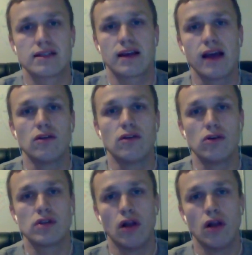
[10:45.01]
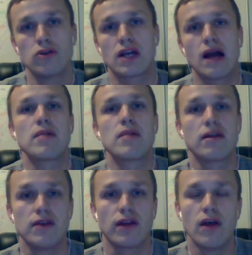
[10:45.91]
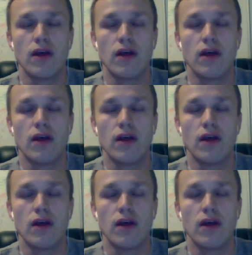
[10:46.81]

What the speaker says: again, all the loans are happening in fiat.